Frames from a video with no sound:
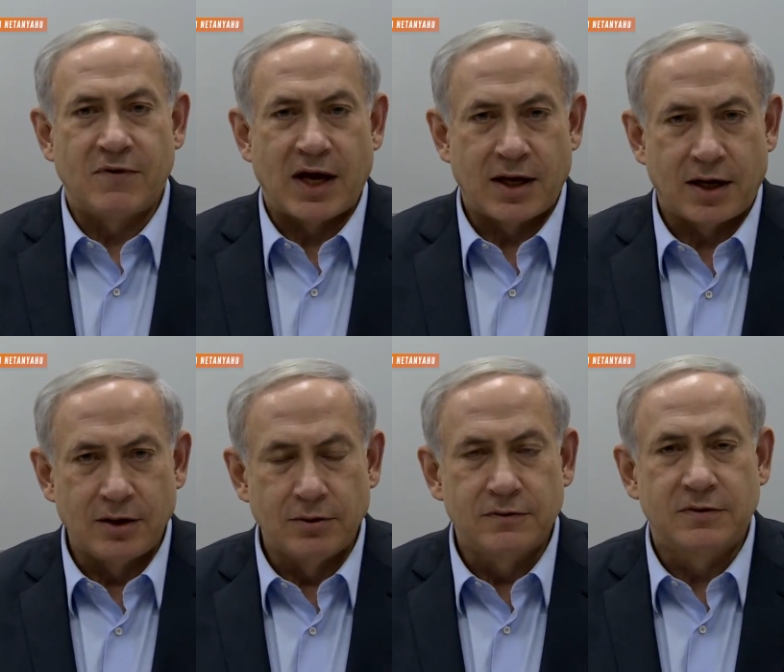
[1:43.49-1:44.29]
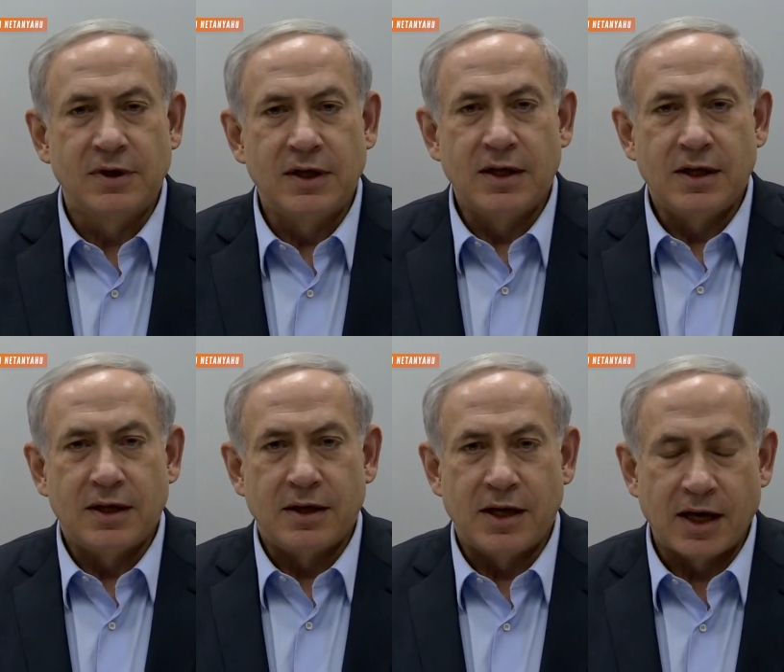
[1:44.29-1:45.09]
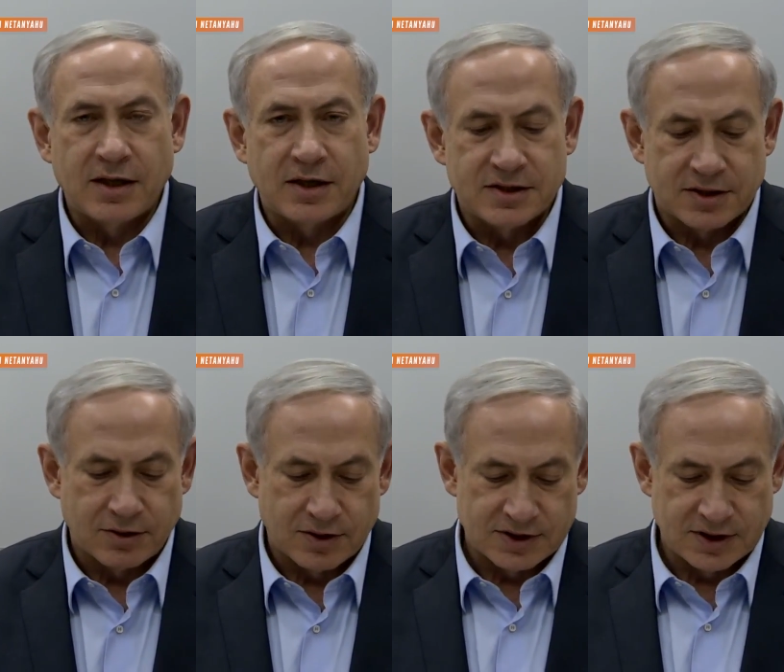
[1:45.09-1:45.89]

and saying the Gaza report should be shelved.